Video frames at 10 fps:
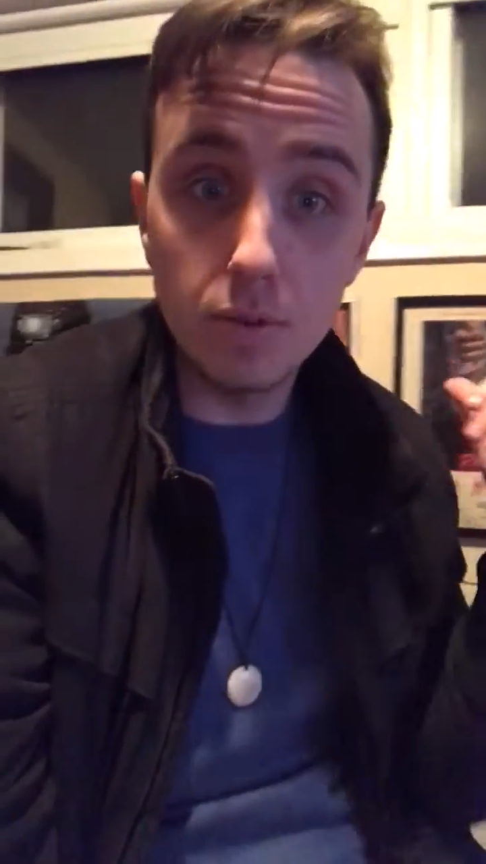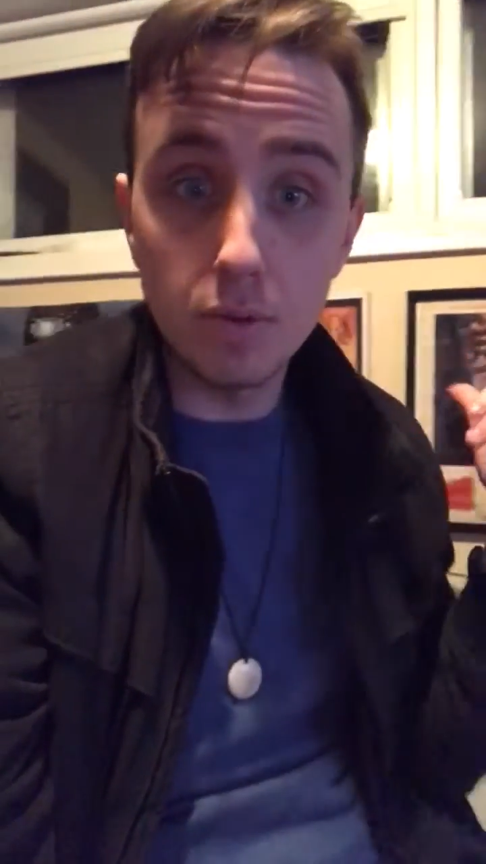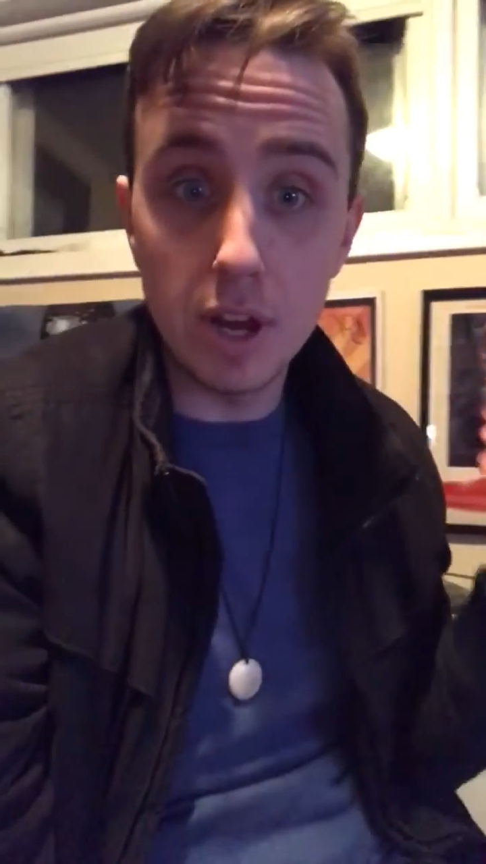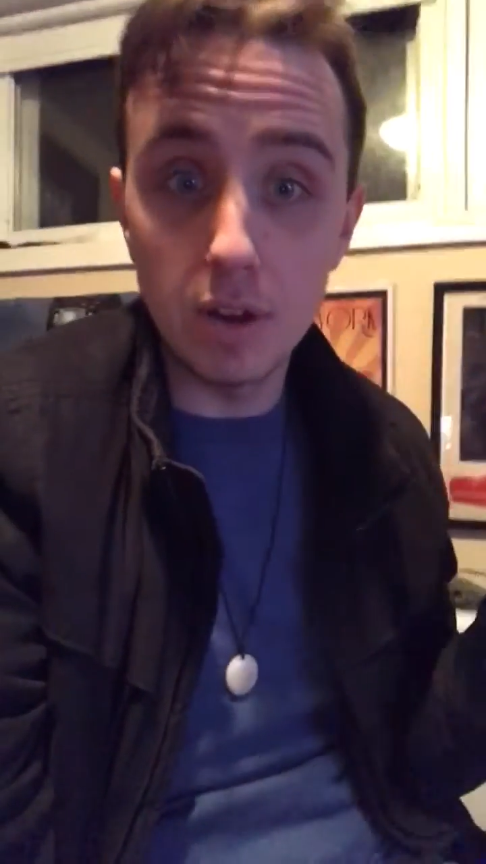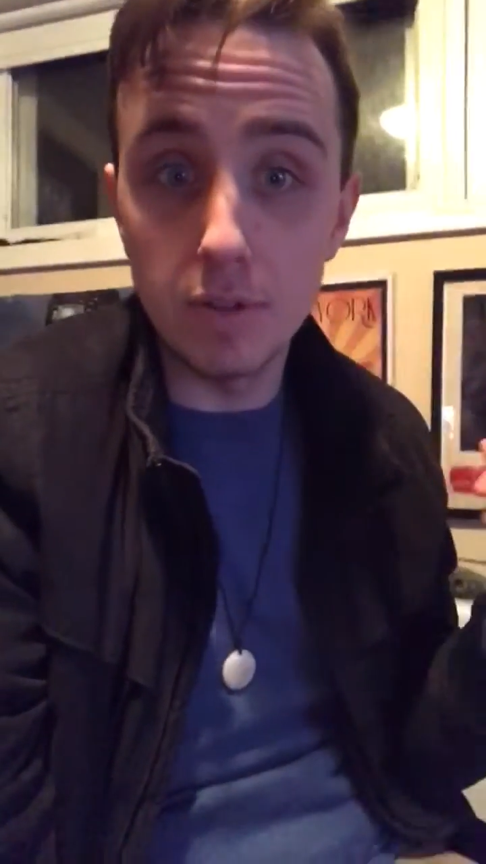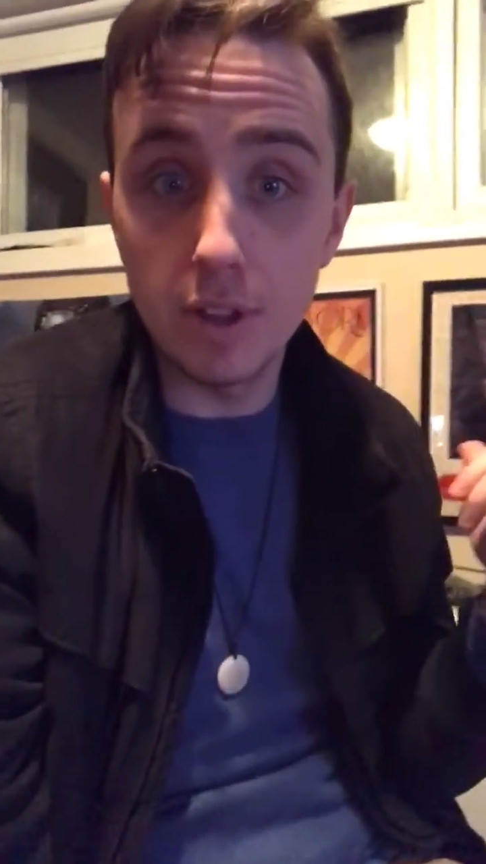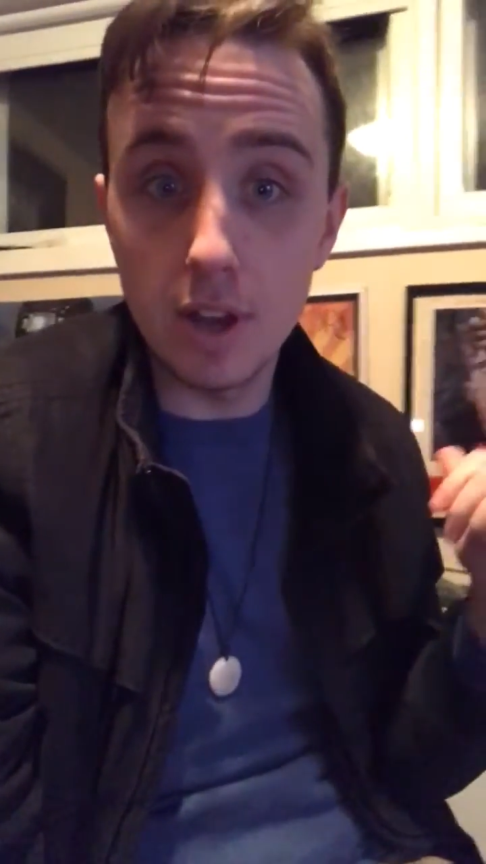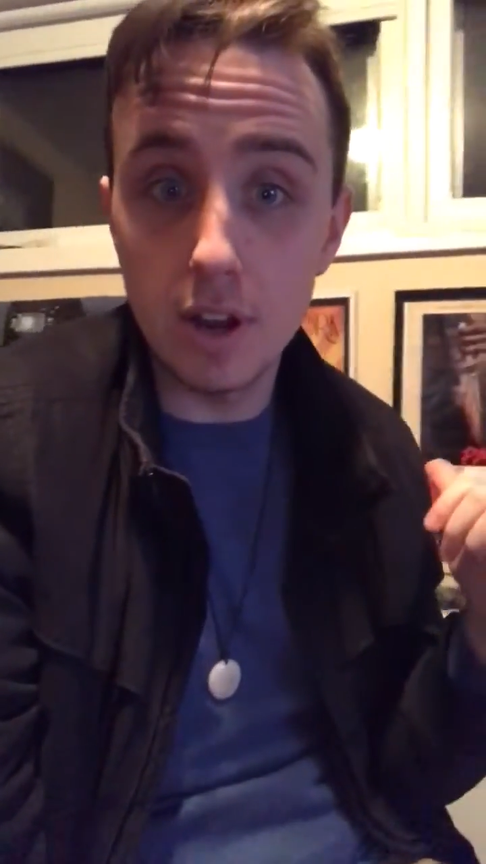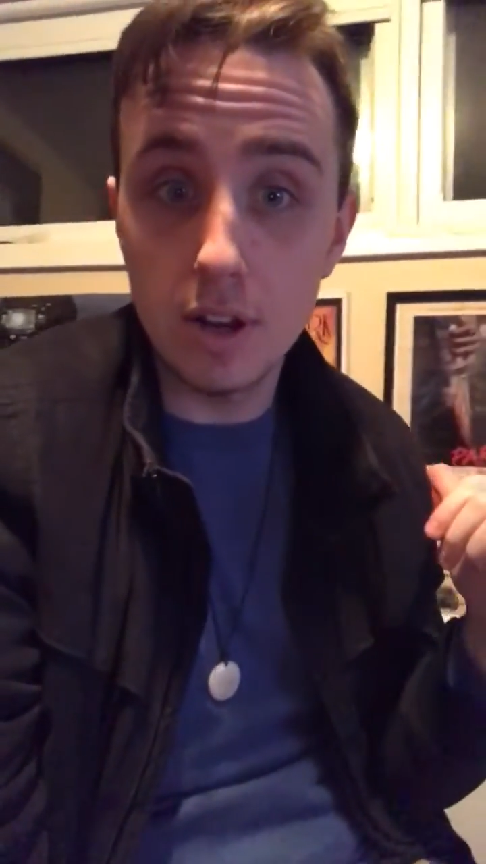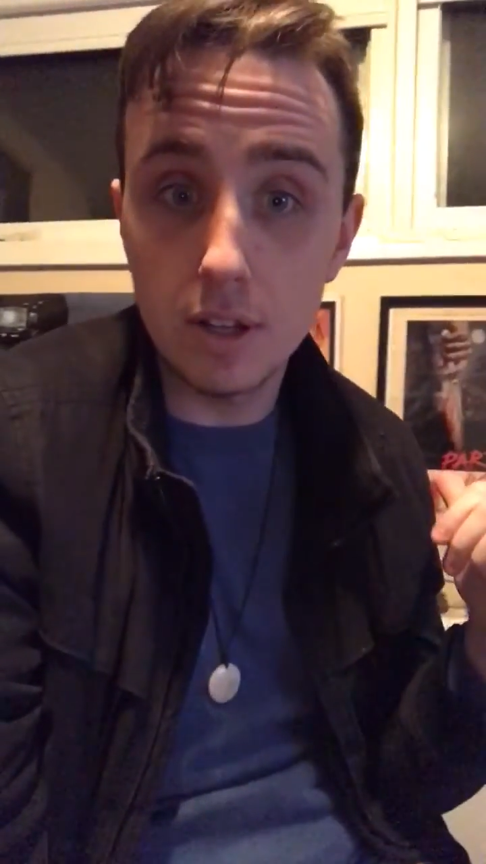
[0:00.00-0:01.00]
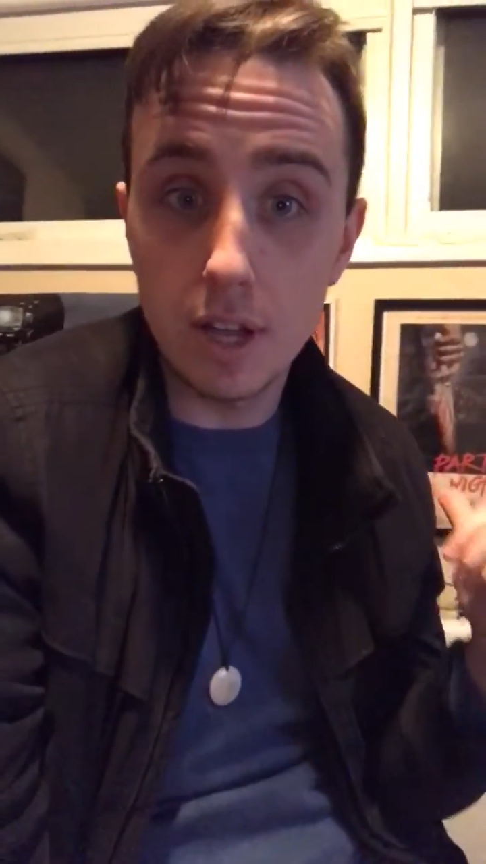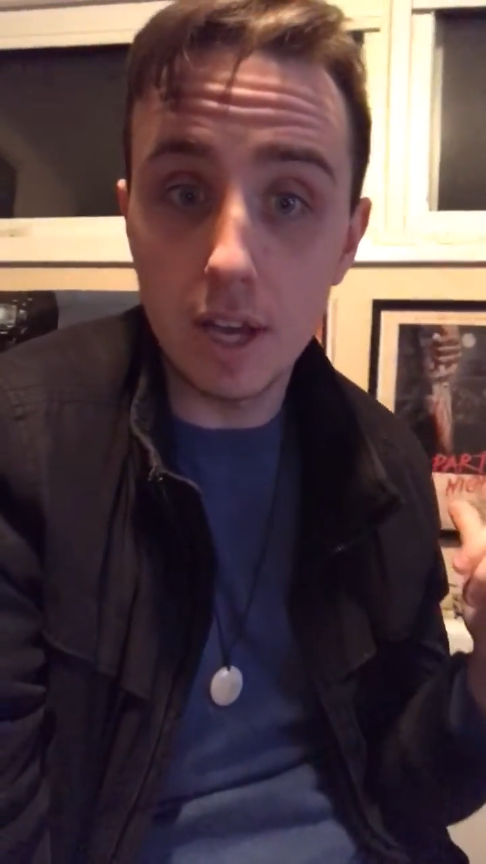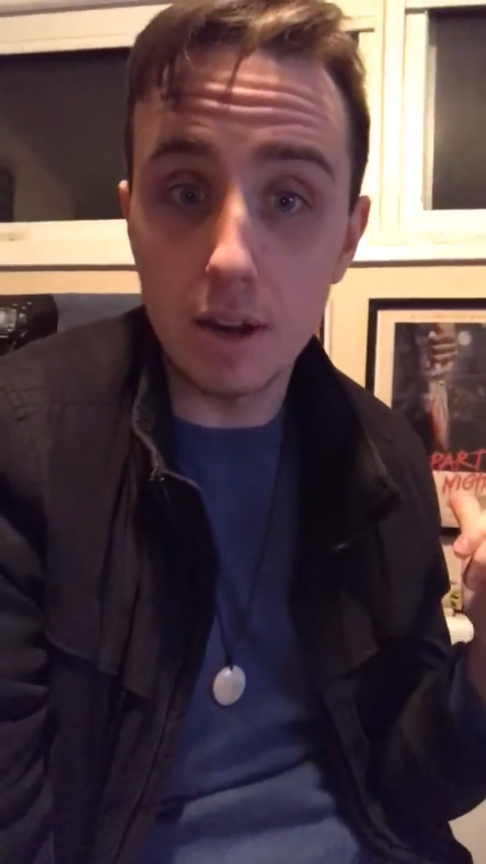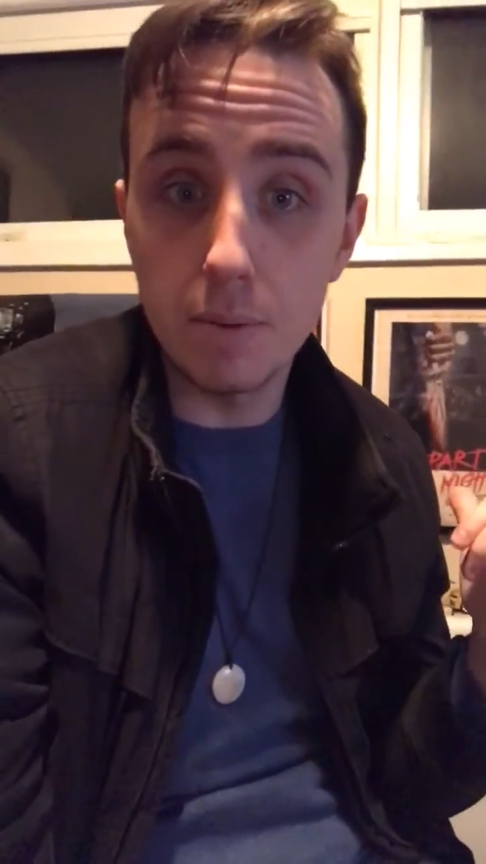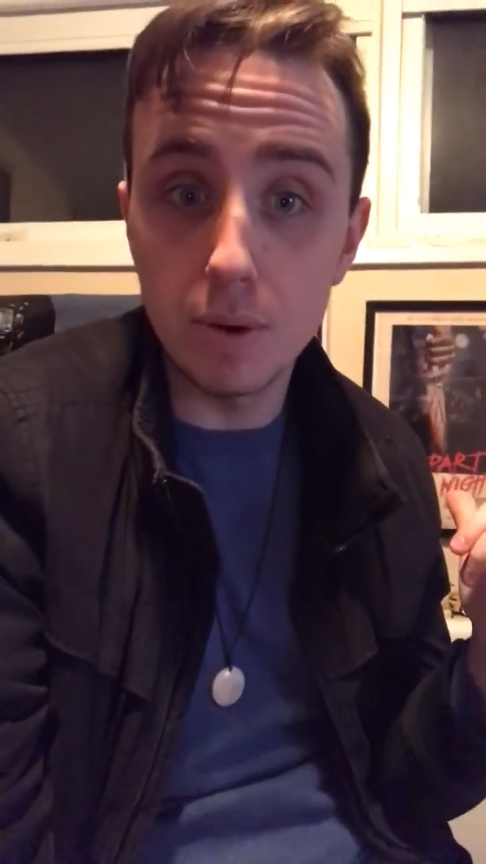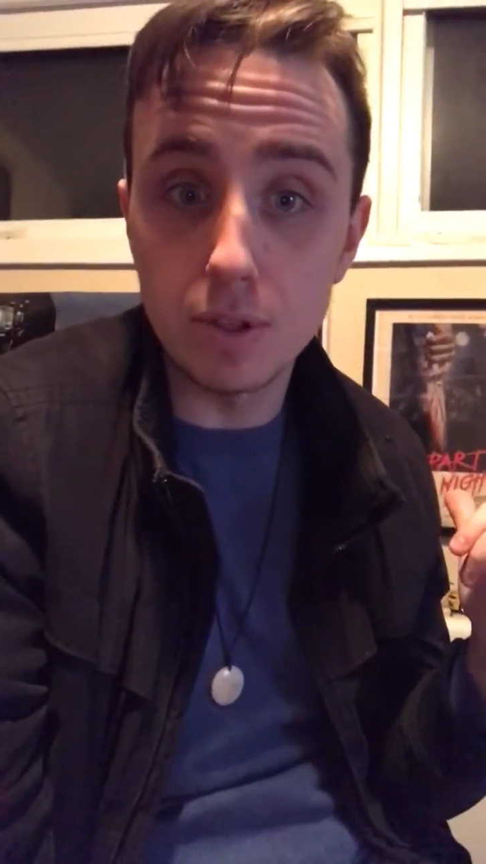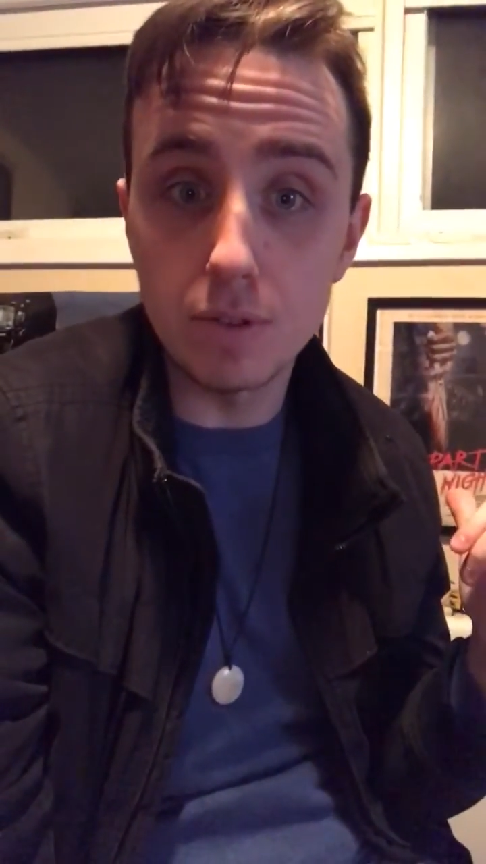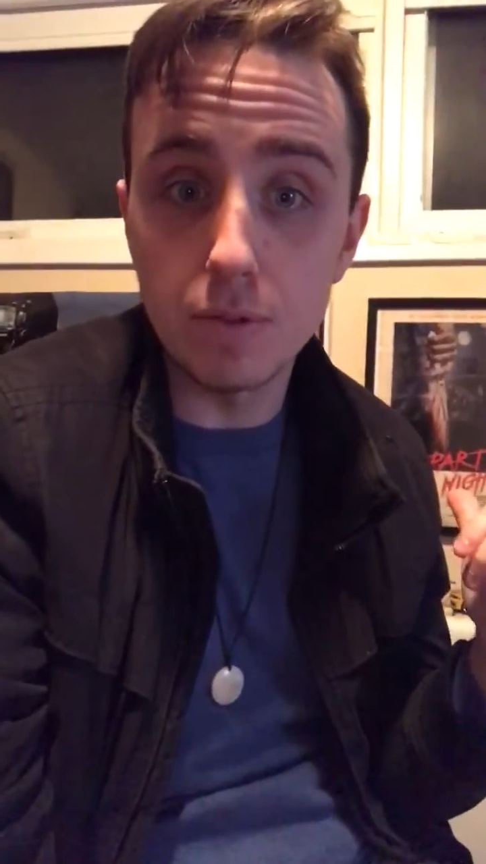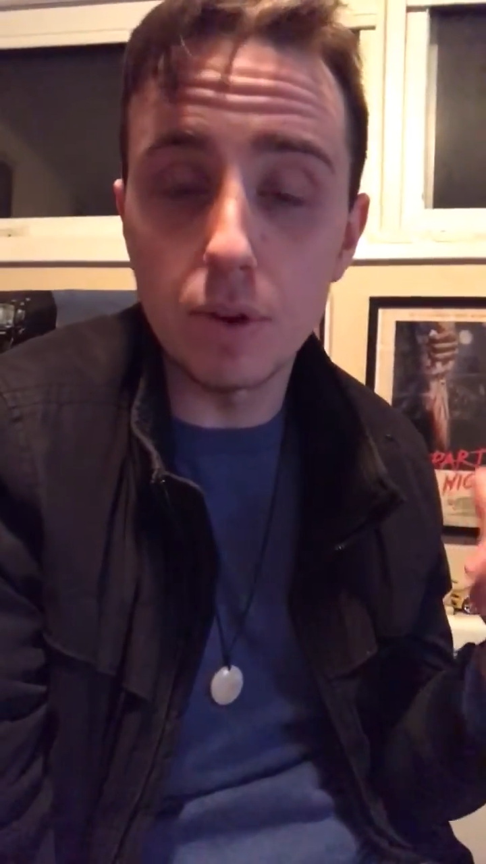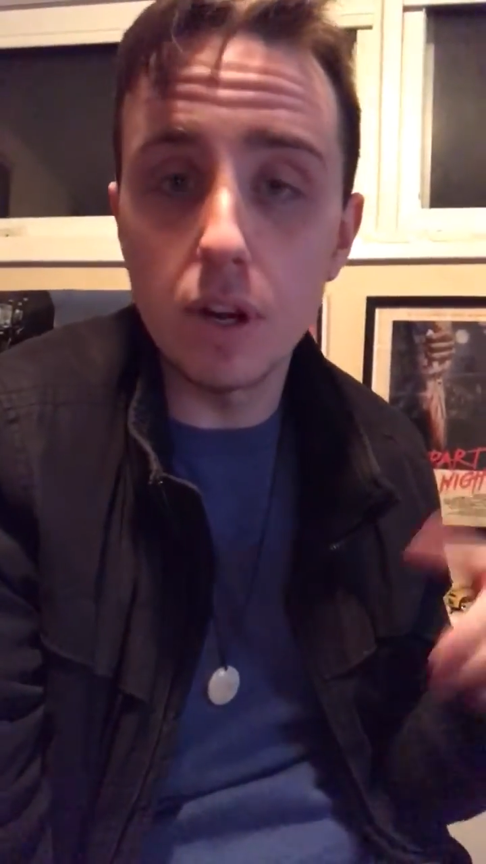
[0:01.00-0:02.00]
Right over there. I got a
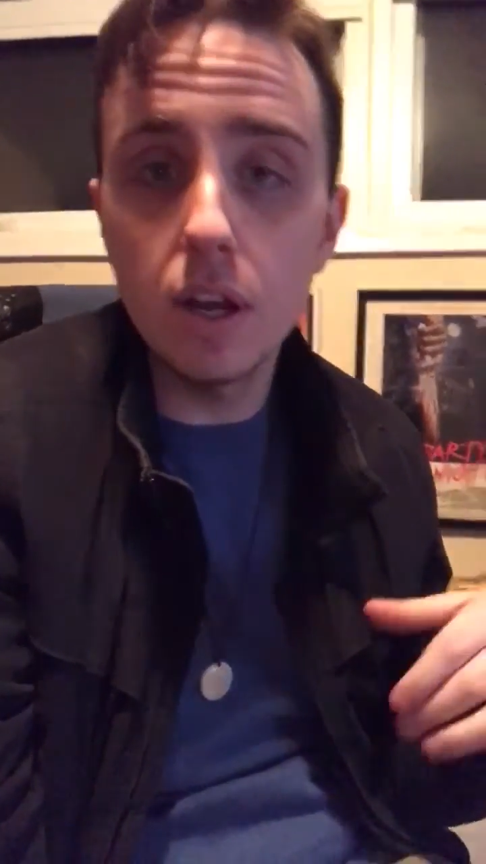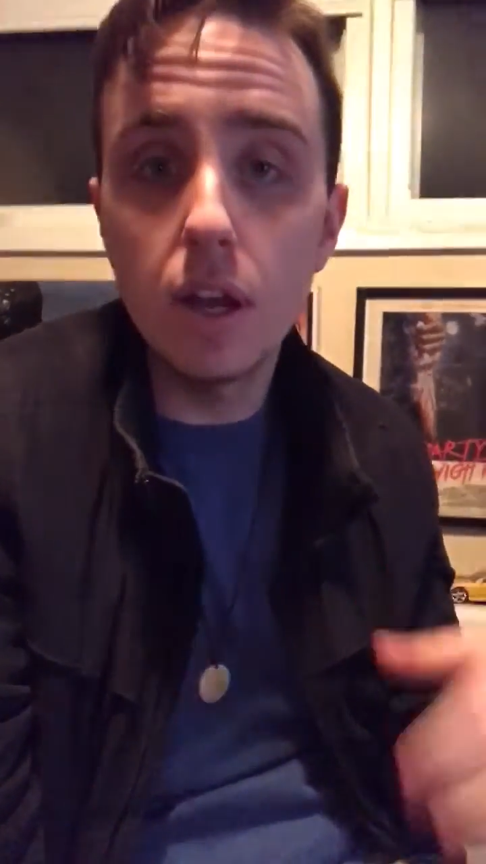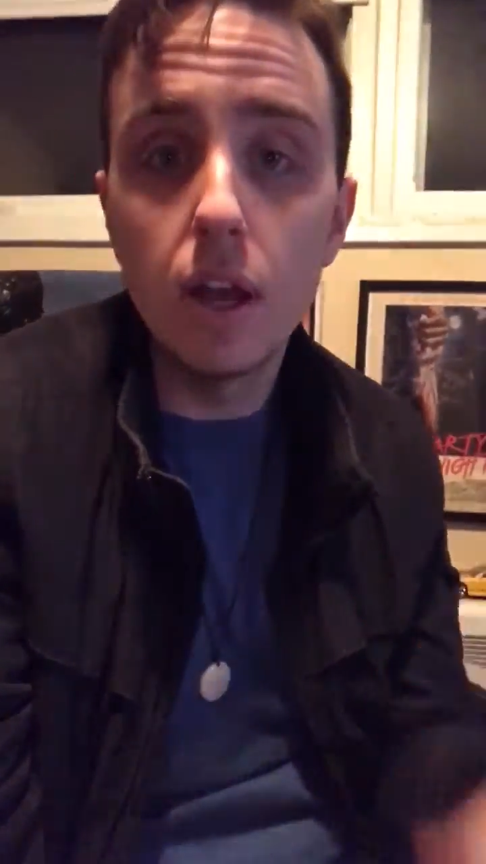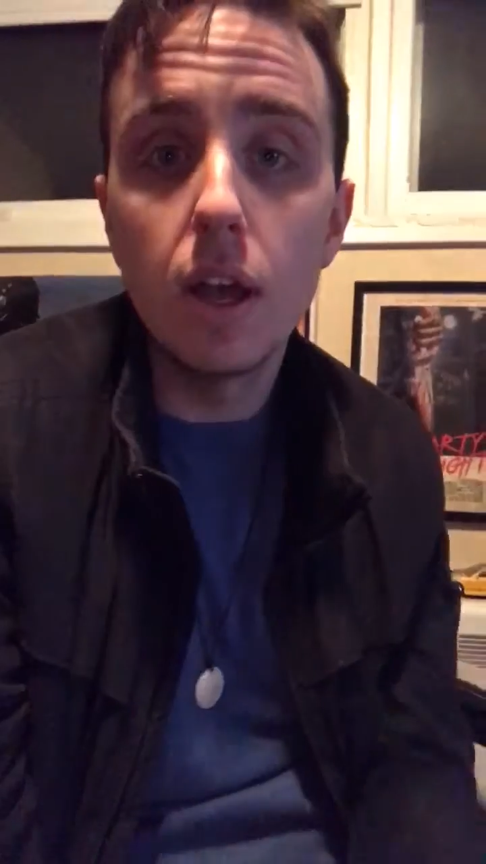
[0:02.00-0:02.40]
poster for it.